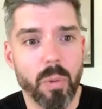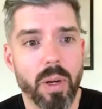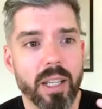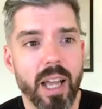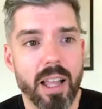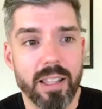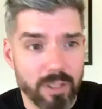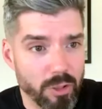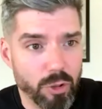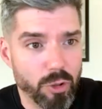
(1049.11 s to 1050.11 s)
what God,
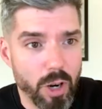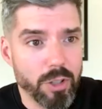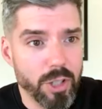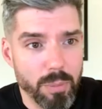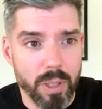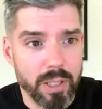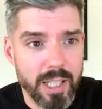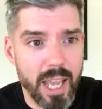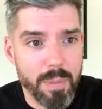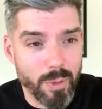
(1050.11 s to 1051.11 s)
this instruction book he gave me.